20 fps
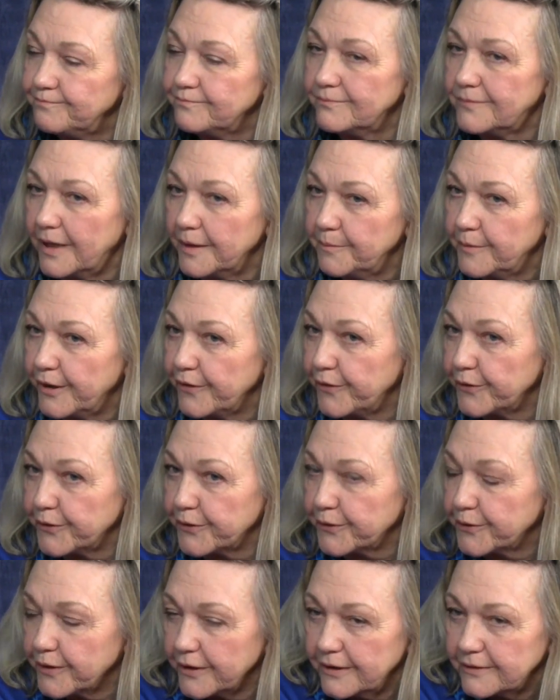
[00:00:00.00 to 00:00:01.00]
my
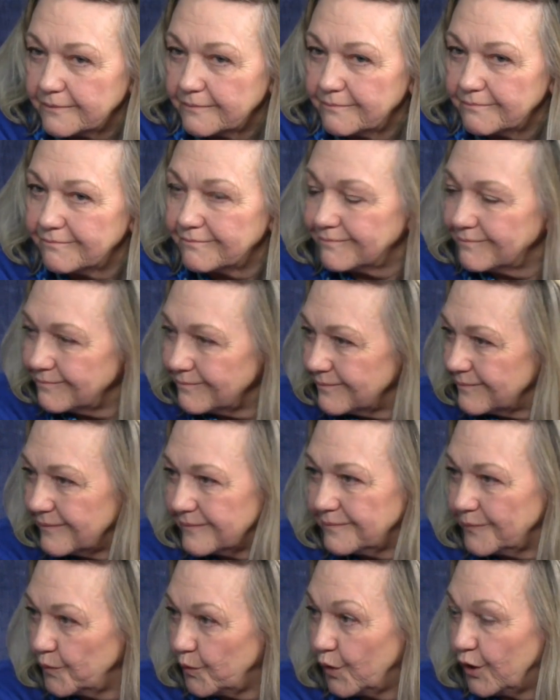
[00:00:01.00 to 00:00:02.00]
mother
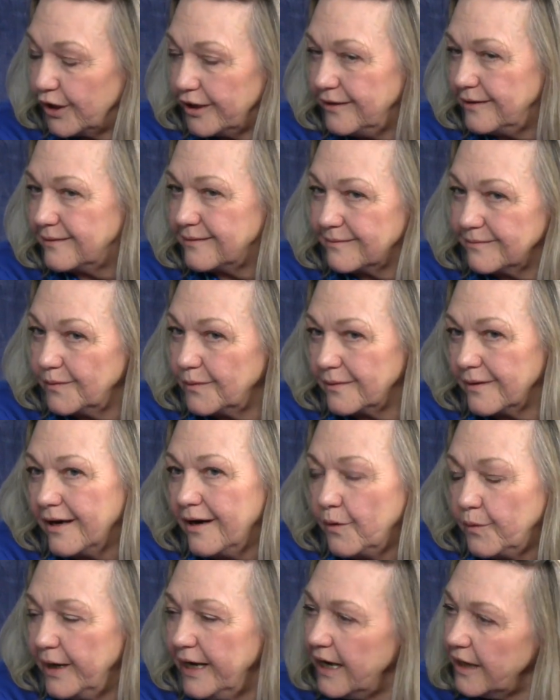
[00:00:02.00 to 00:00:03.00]
would,
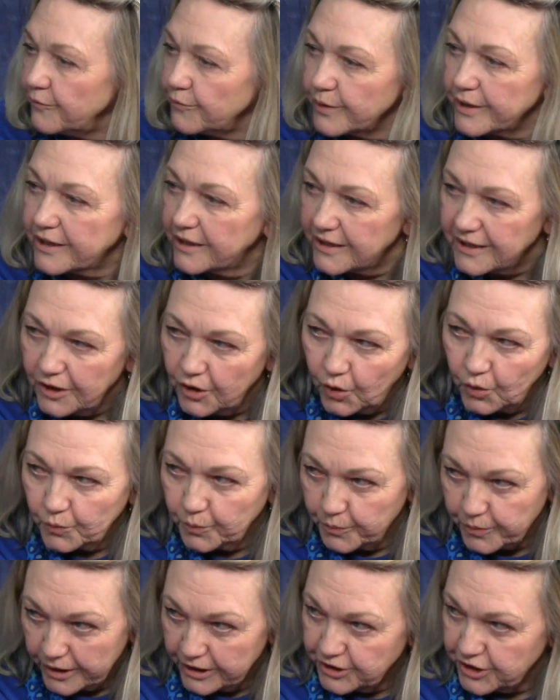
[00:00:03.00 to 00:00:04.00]
we had rickety old
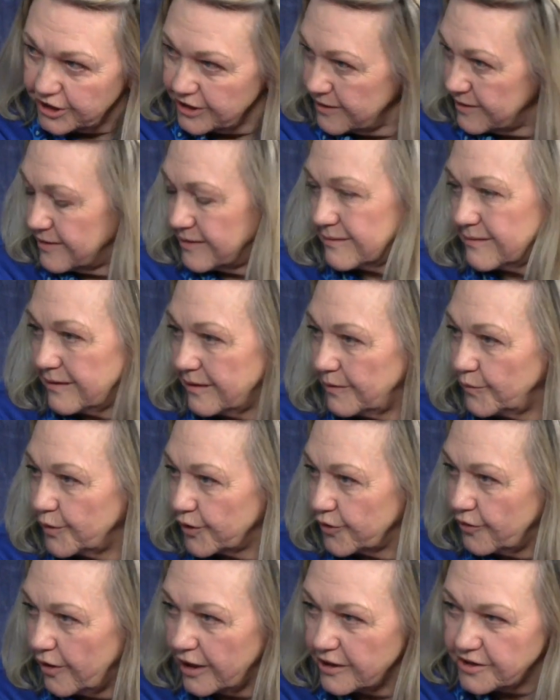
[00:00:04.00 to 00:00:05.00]
bridges that would
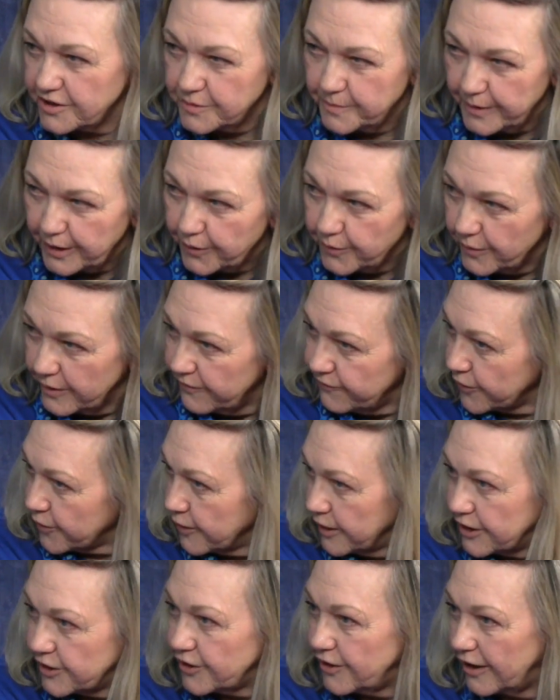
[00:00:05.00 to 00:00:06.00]
cross the Bear River
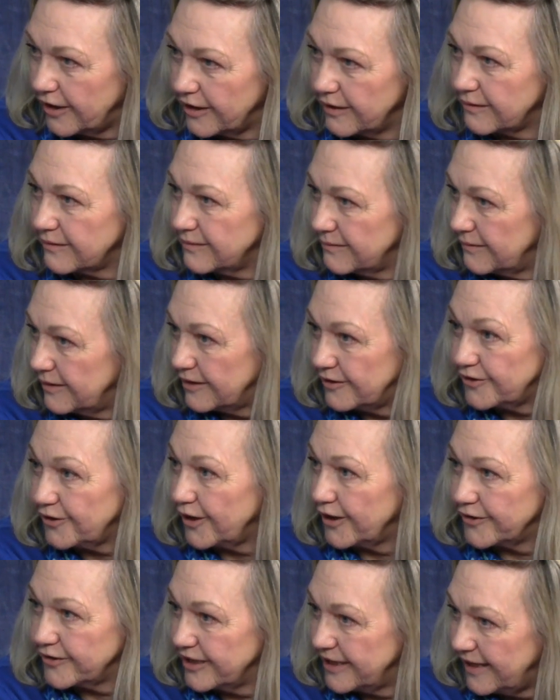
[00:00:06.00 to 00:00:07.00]
into our, into
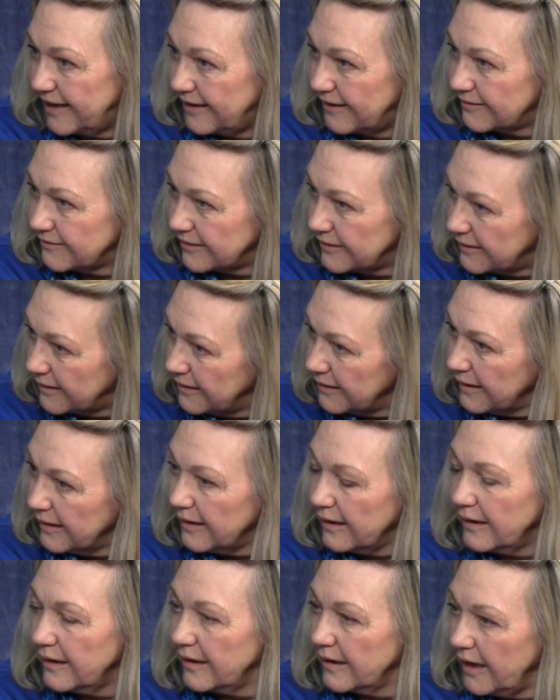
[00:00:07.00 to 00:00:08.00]
our town, and, yeah.
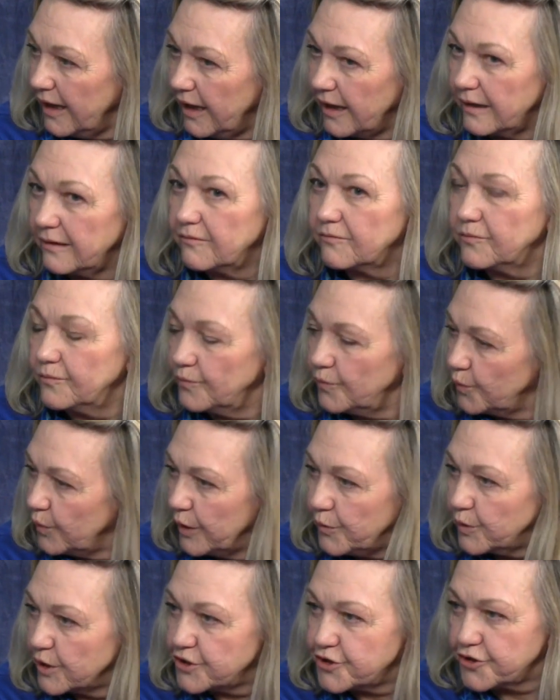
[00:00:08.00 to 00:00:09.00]
and we
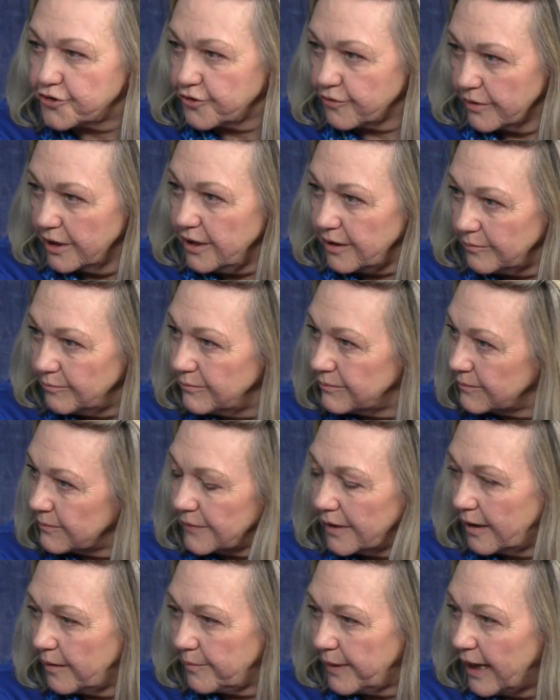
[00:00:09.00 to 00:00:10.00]
would scream
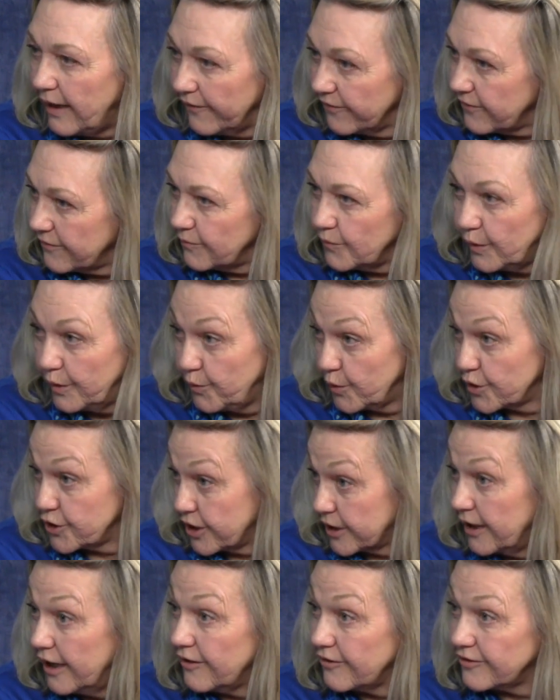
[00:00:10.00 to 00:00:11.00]
about we were
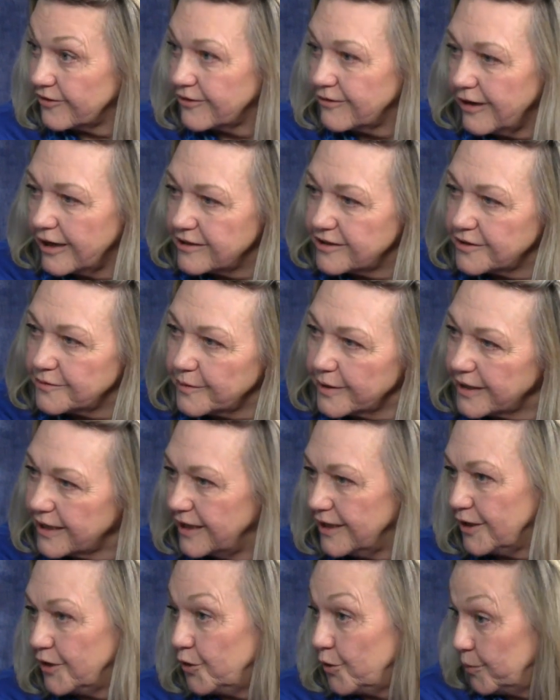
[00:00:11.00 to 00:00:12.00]
scared to cross the
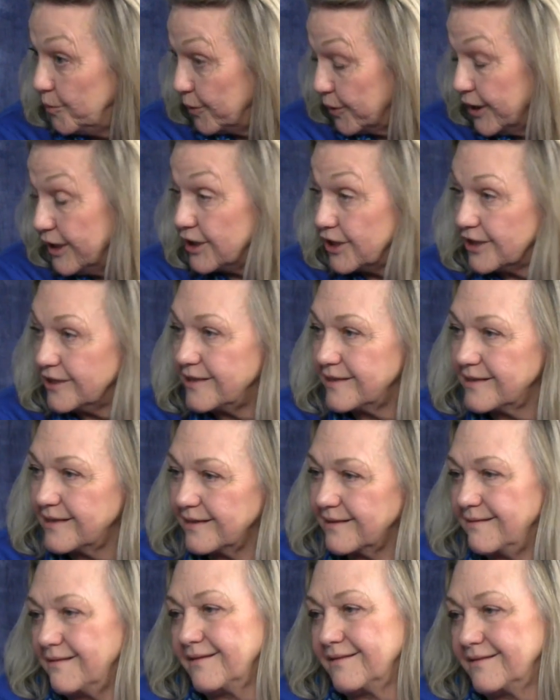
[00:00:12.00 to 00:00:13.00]
rickety old bridges to that,